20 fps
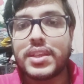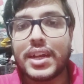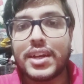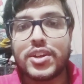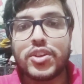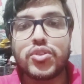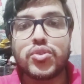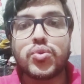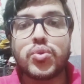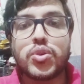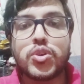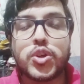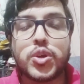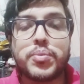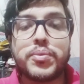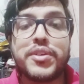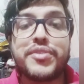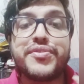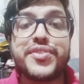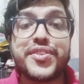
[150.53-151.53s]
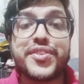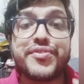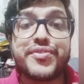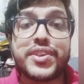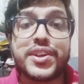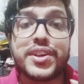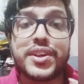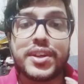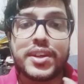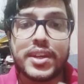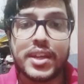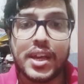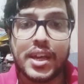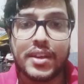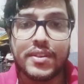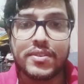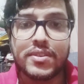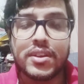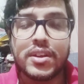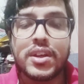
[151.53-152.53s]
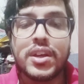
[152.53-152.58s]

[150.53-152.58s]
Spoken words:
that is going to be a 15 days.